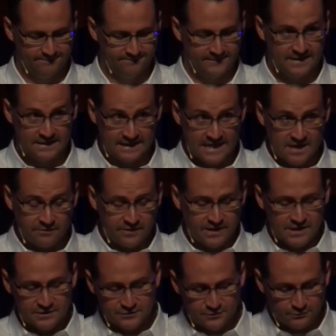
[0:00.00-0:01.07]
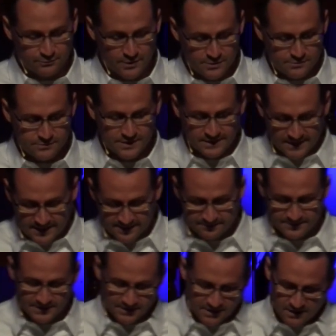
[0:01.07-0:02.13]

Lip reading: In leaving his throne in heaven and